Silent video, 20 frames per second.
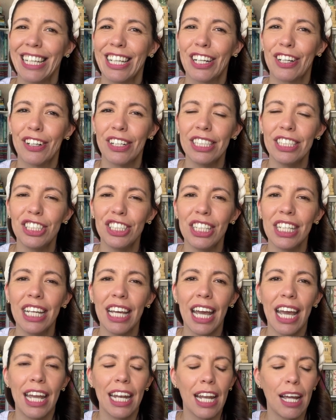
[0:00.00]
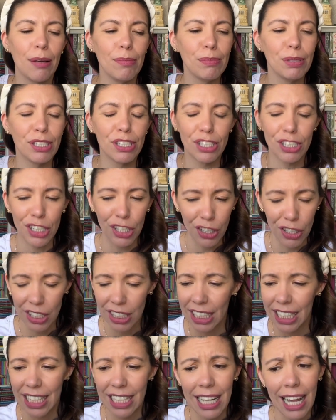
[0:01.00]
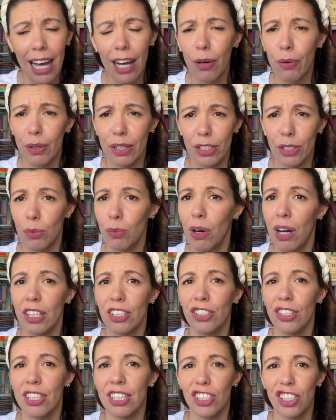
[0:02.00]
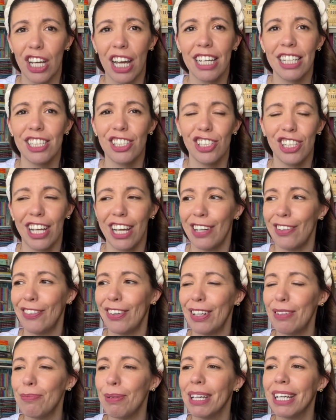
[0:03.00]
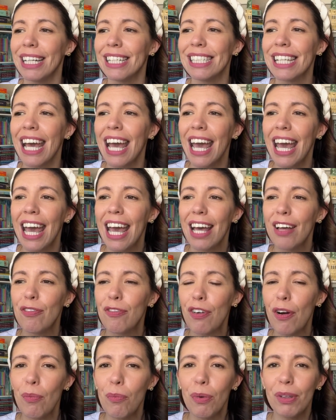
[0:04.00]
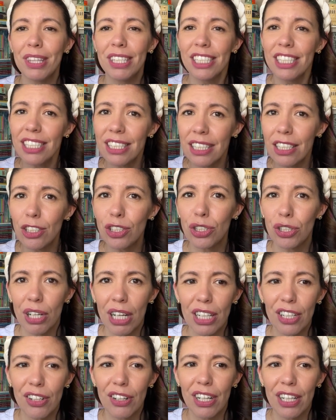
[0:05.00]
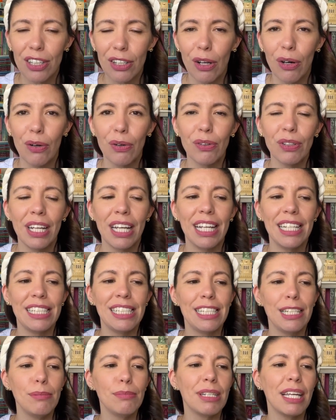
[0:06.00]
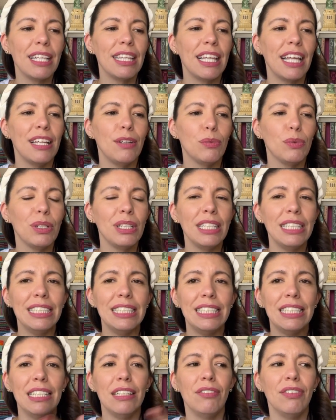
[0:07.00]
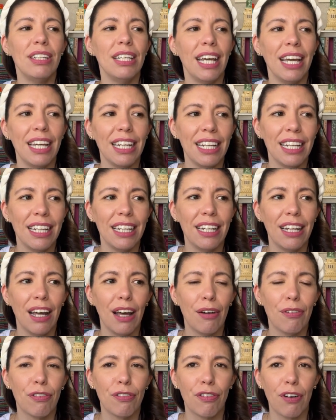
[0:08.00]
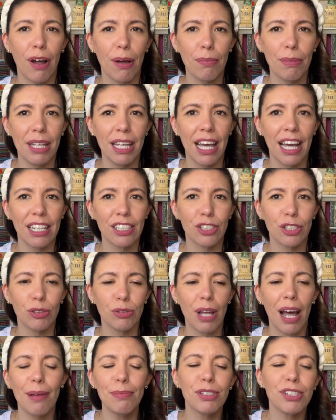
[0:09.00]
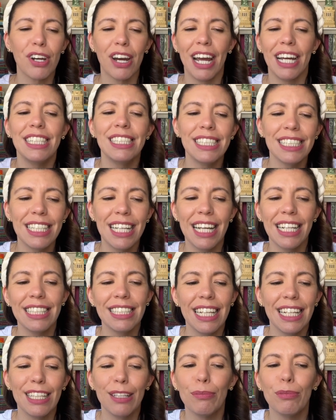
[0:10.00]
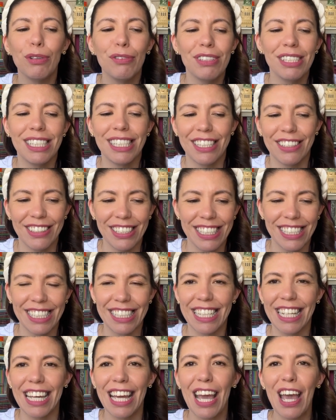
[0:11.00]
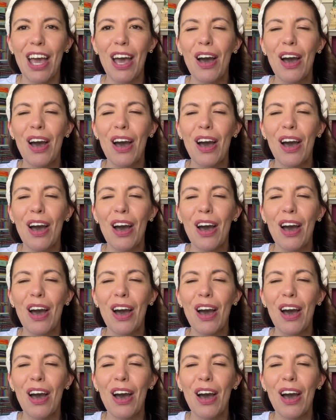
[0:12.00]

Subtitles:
cringy, and I'm certainly not going to watch the Jackie Chan one, because from just the trailer alone, it seems like they really deviated from the actual. I'm sorry, I just can't take the movie seriously